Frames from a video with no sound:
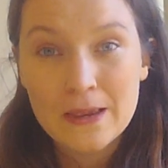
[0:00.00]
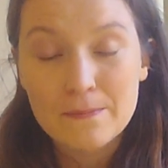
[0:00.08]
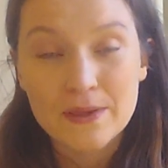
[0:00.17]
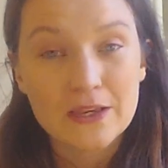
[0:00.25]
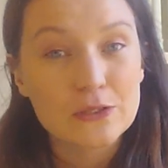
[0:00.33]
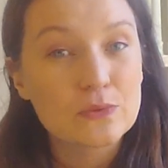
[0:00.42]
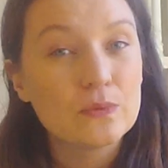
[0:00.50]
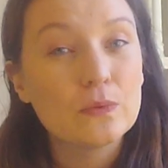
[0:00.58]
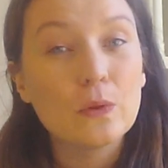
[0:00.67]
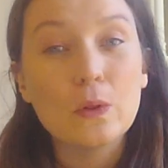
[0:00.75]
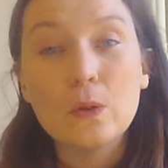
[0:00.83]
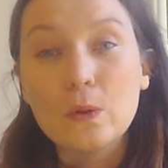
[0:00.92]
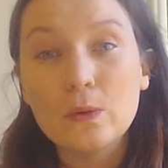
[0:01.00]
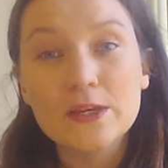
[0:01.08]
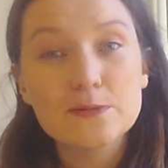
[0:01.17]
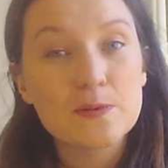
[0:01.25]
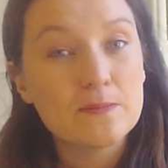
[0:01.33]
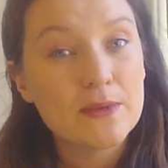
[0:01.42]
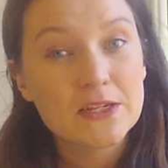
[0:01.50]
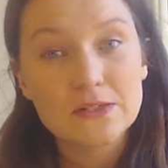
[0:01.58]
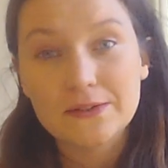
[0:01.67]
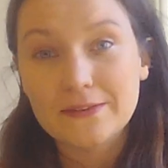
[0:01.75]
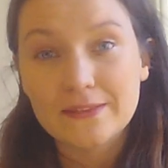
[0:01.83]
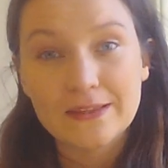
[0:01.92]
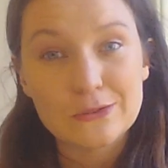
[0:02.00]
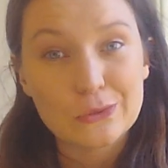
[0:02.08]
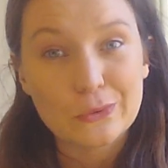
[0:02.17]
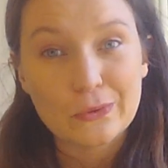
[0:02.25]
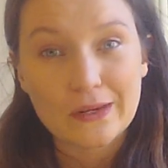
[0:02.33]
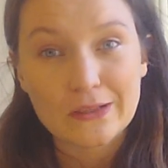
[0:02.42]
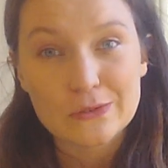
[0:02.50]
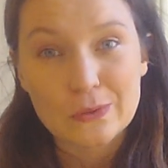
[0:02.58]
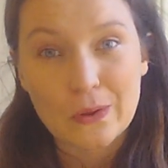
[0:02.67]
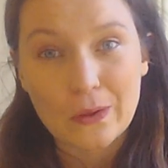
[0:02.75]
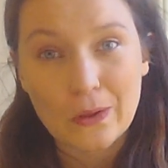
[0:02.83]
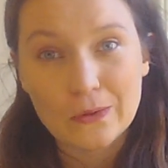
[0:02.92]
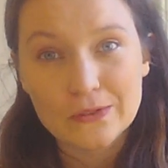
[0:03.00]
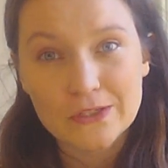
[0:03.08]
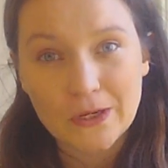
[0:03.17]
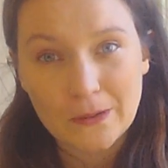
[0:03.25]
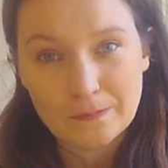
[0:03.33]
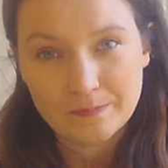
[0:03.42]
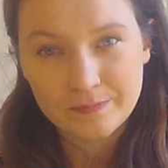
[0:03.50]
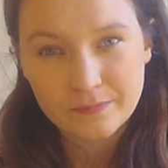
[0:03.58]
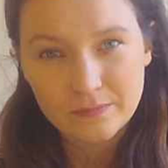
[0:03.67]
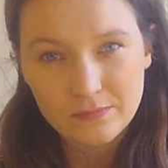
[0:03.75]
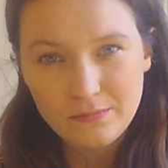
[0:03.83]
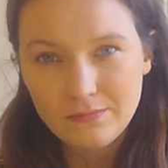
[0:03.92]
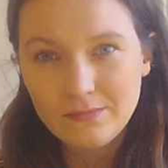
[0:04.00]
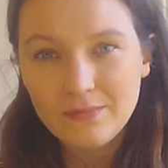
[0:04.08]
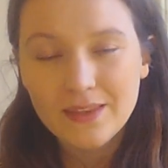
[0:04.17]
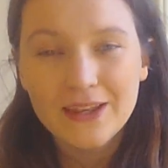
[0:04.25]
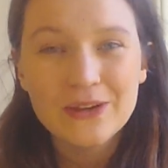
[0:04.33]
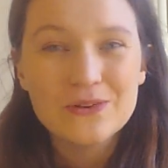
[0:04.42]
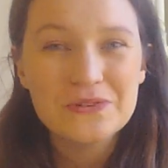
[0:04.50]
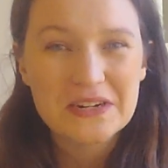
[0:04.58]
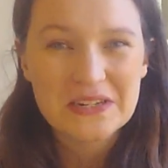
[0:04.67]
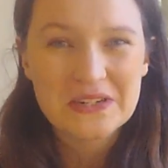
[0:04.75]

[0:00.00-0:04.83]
because we will always be measuring things according to our culture, according